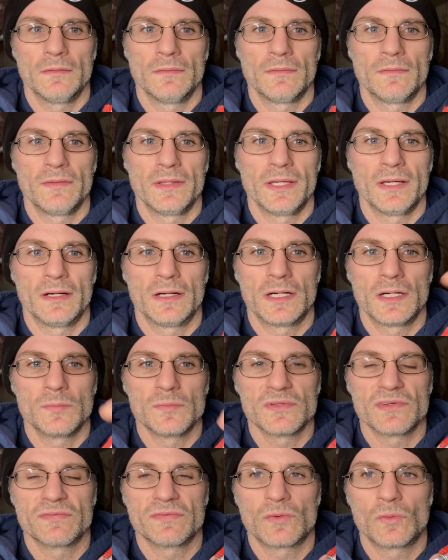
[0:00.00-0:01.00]
the
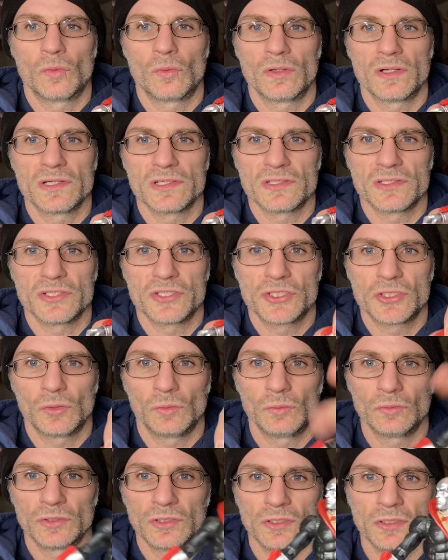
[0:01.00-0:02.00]
arms, of course, the
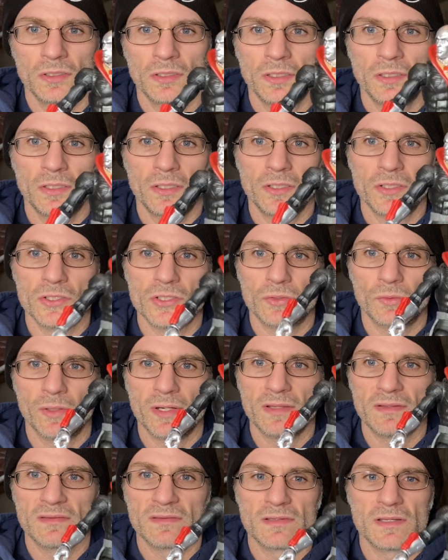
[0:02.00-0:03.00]
shoulder
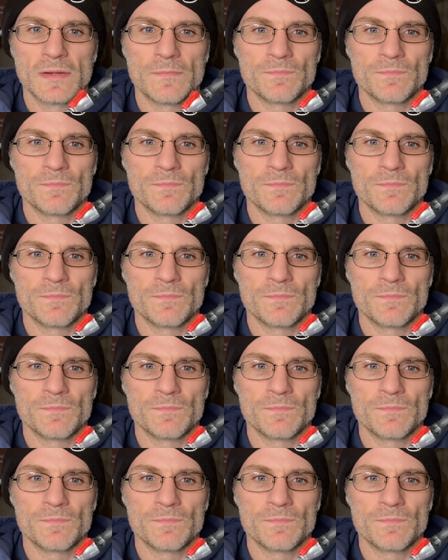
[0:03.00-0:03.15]
joints.